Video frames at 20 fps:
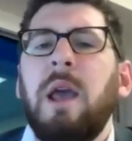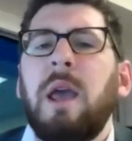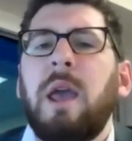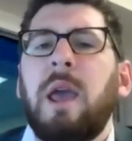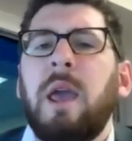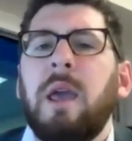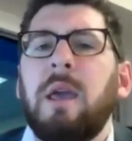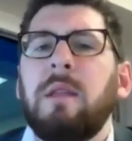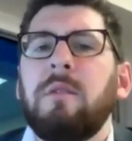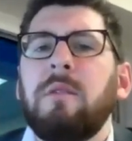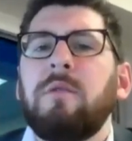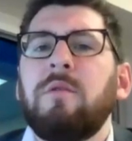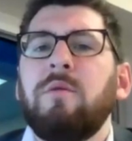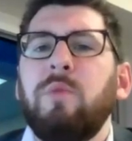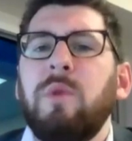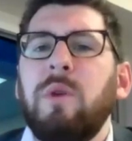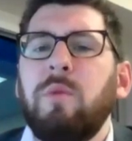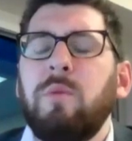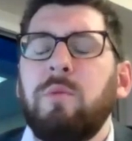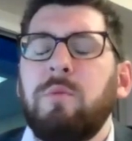And so
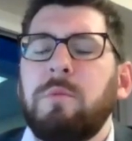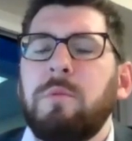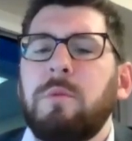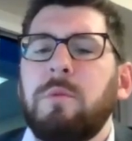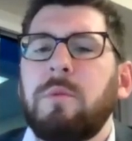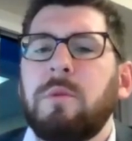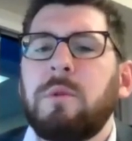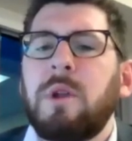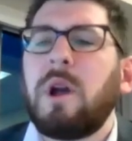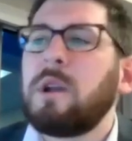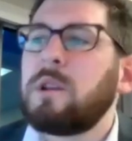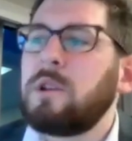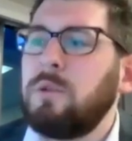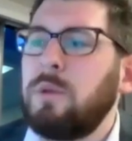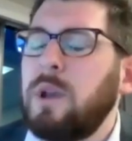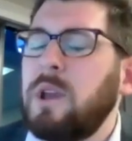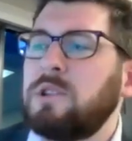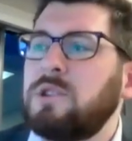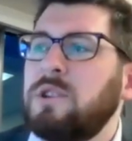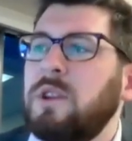we talked to
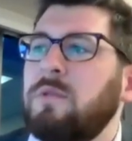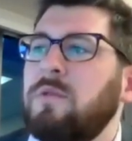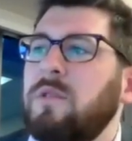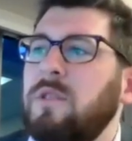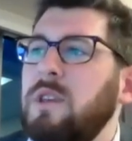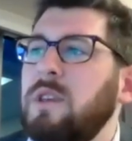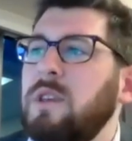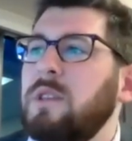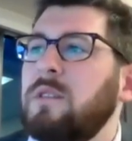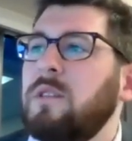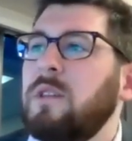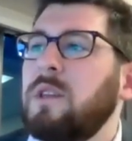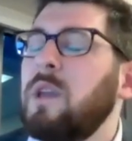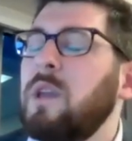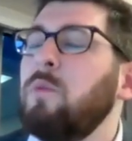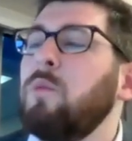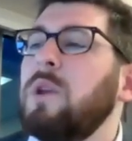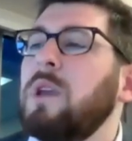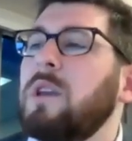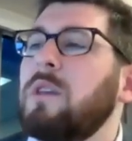AHFC and said,
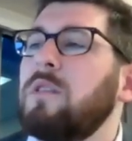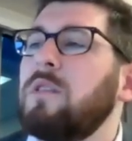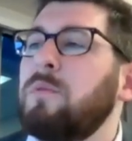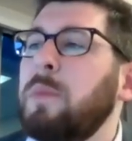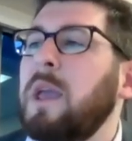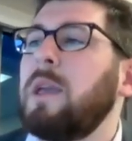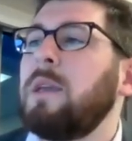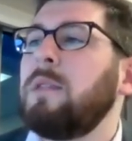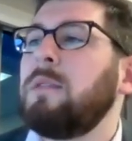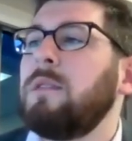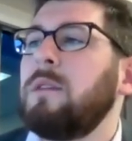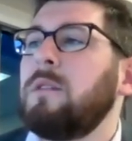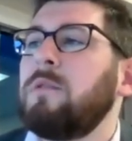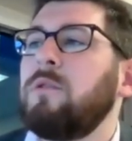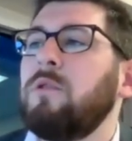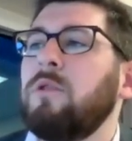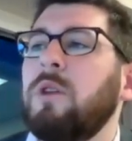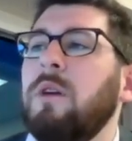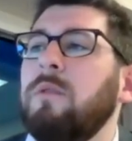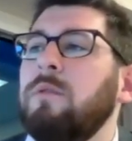can we expand this
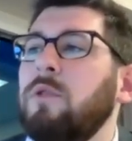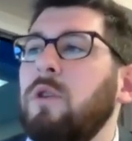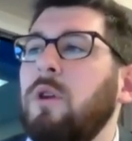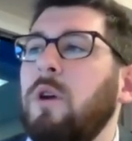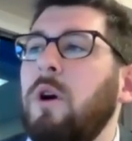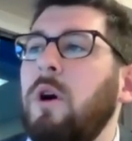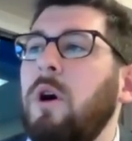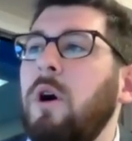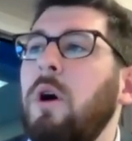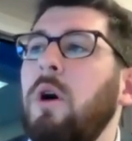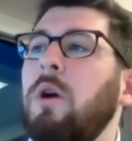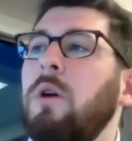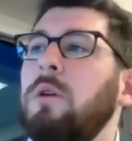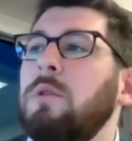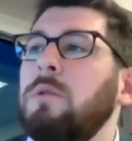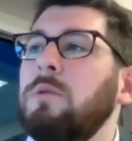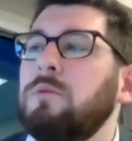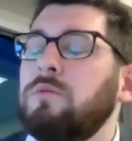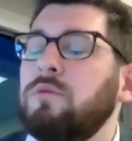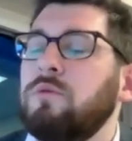to cover
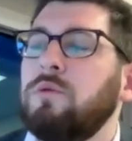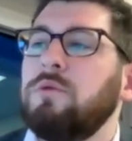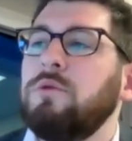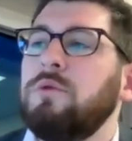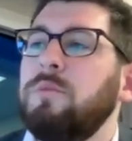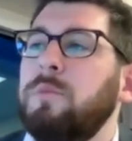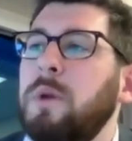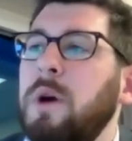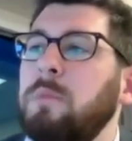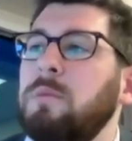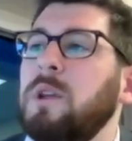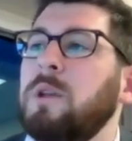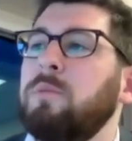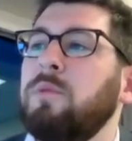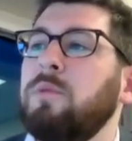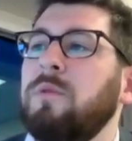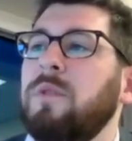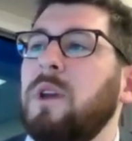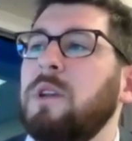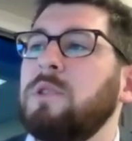all rural public
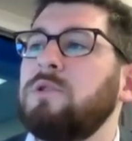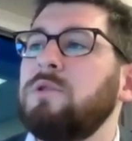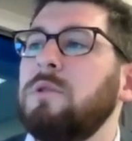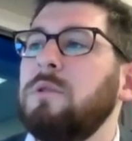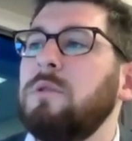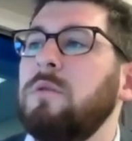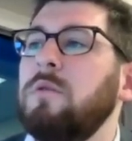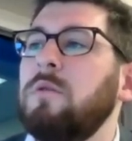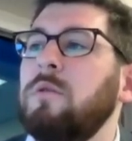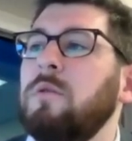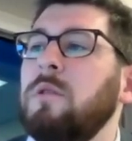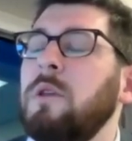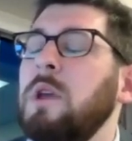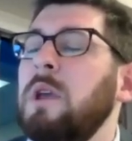professionals?